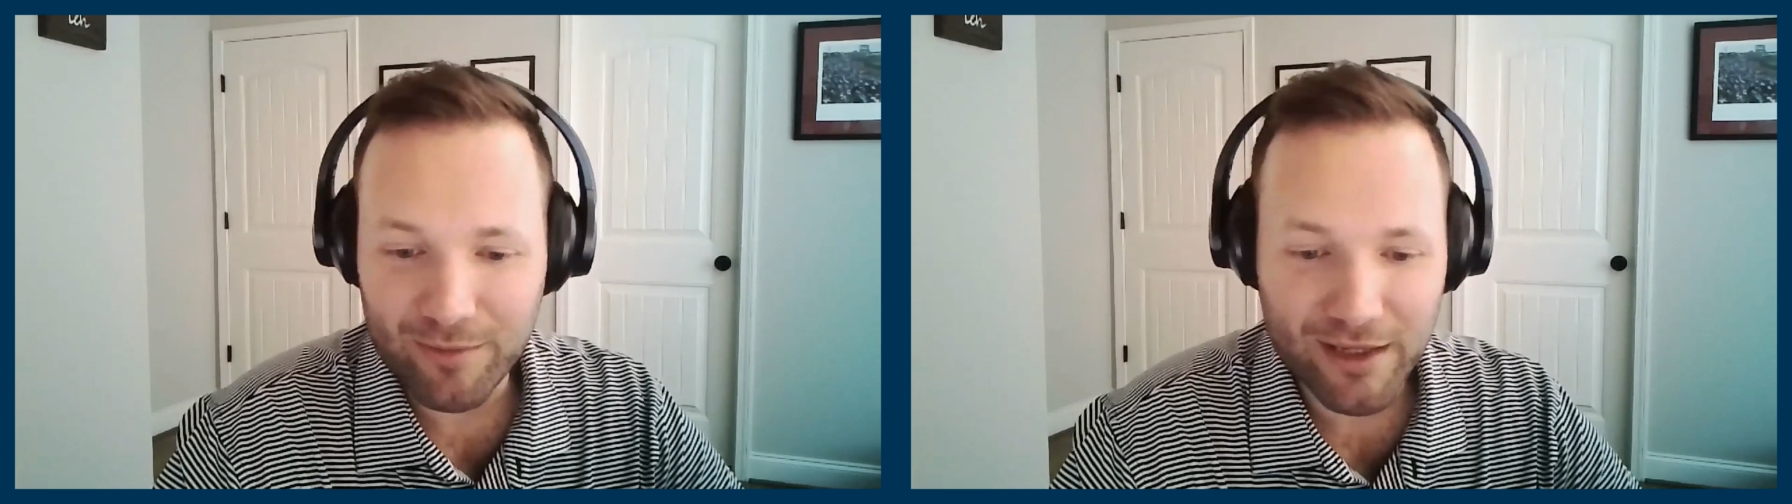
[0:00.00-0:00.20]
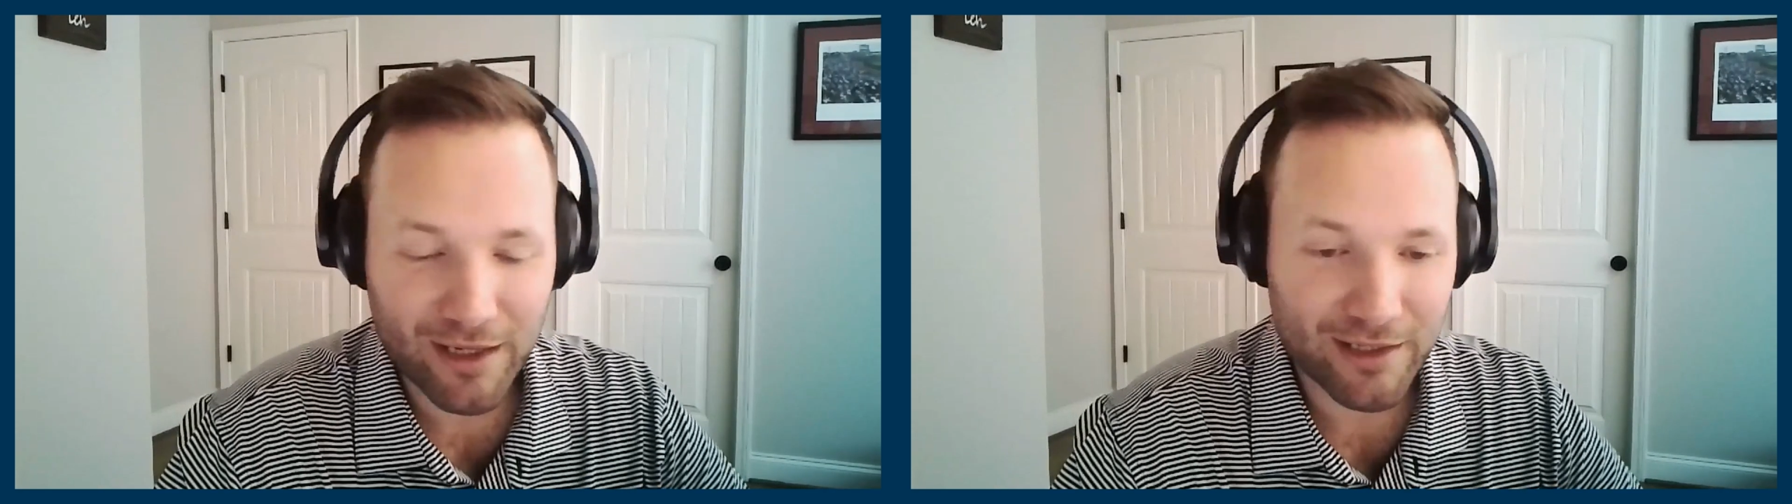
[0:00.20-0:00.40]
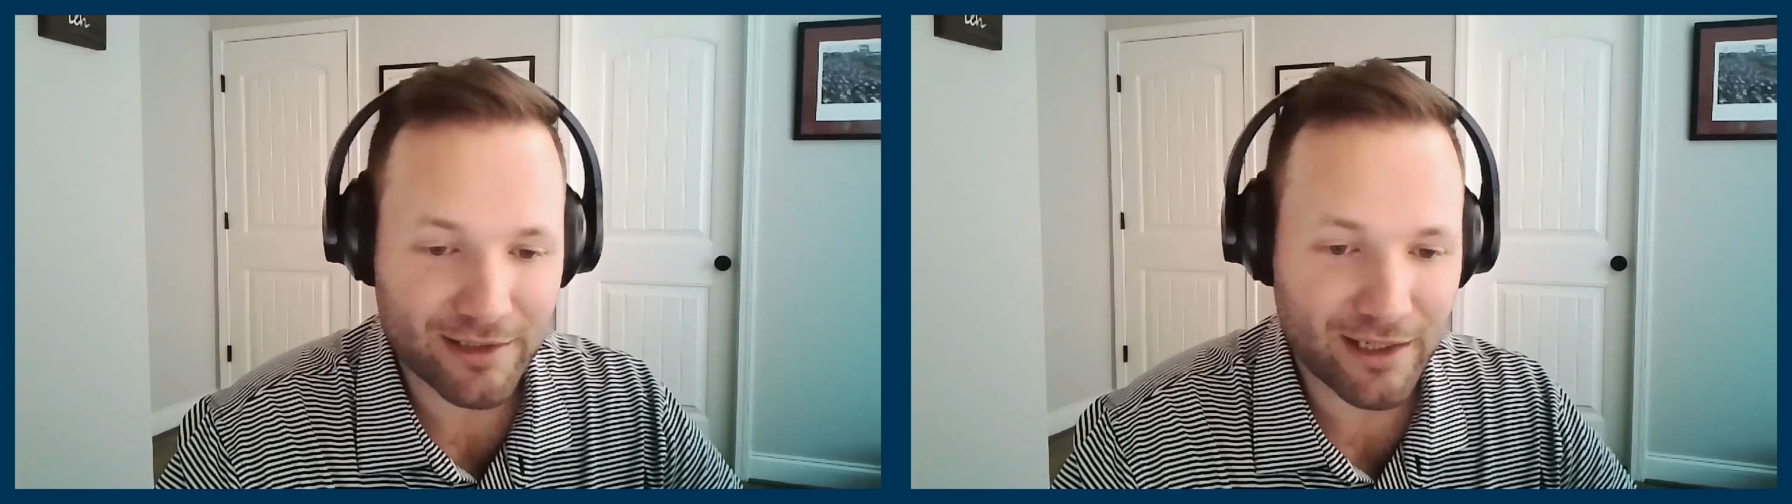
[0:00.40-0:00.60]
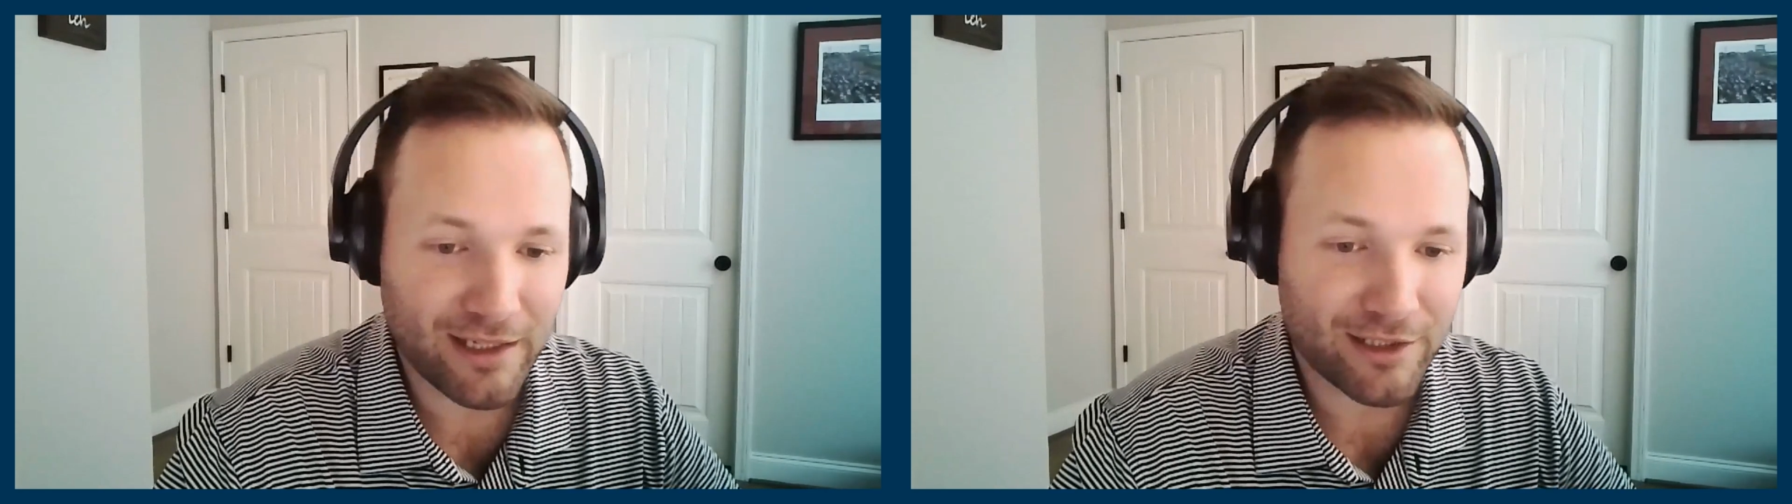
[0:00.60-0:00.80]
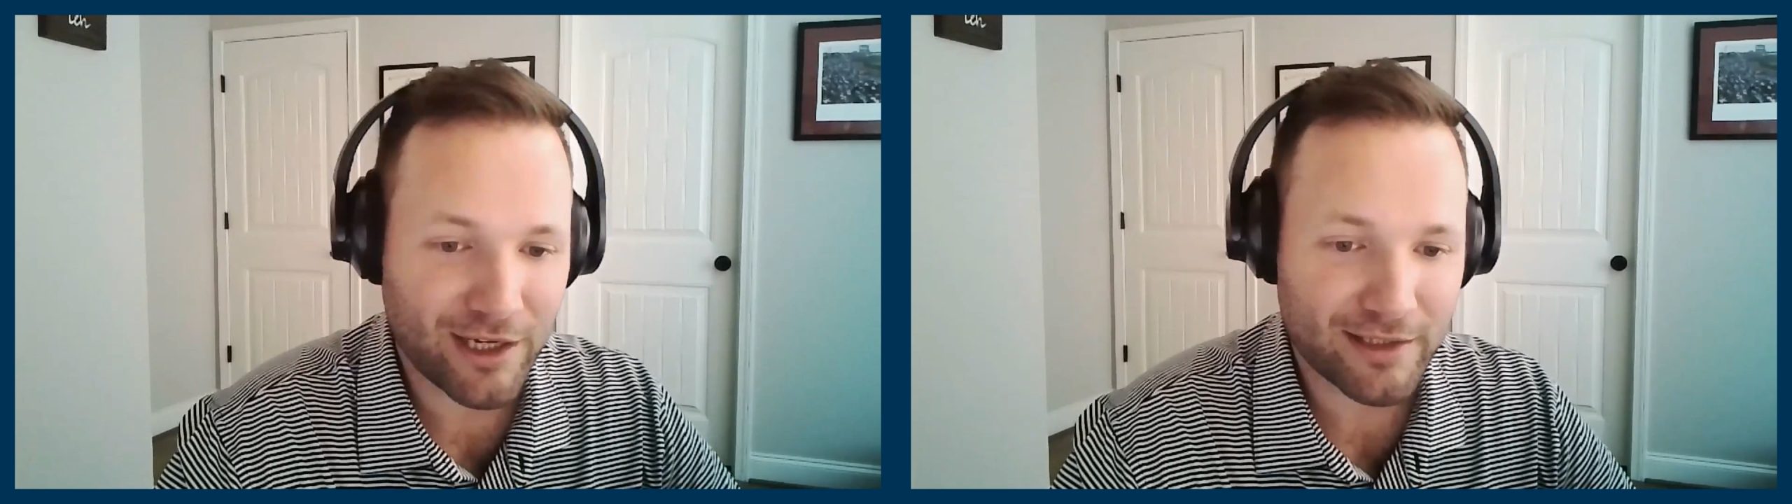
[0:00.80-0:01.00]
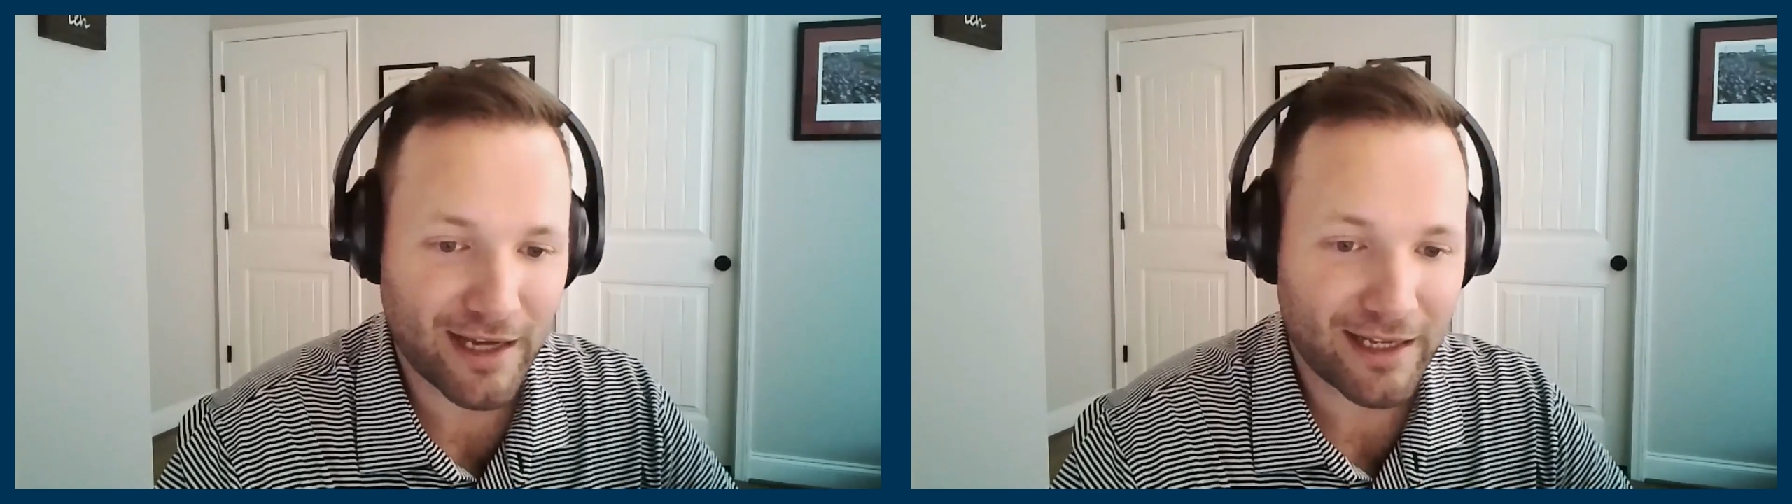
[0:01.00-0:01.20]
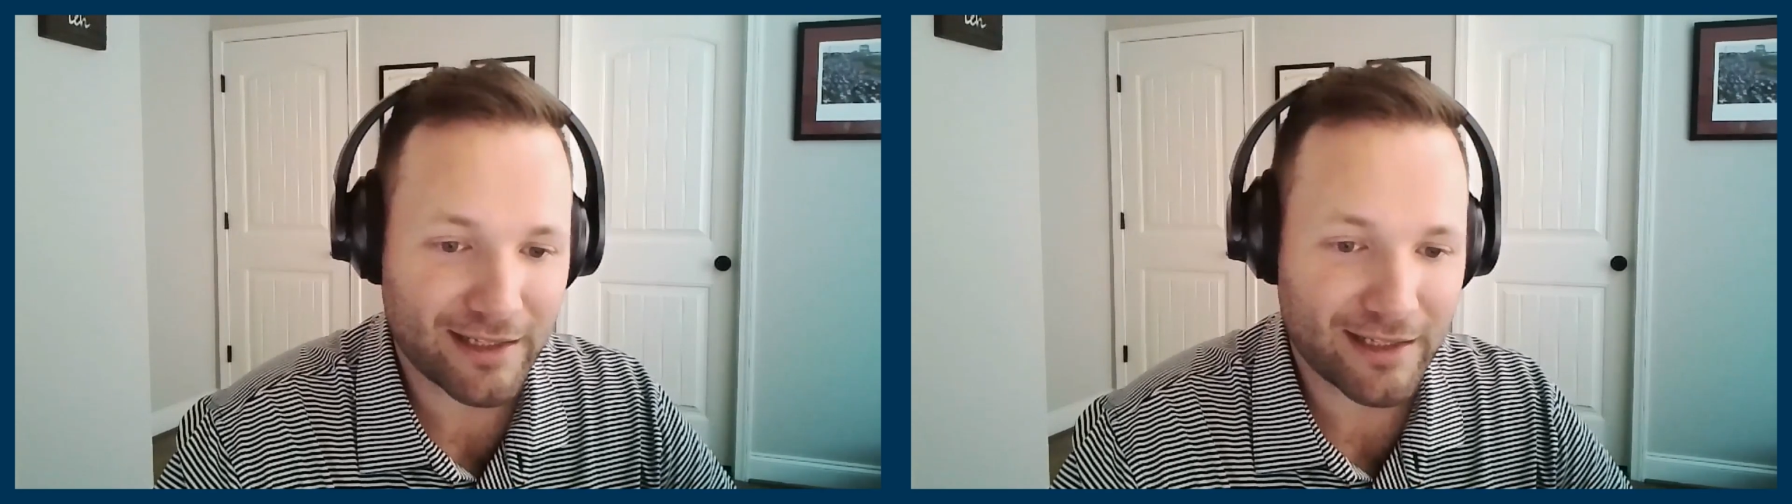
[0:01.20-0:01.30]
because any chance I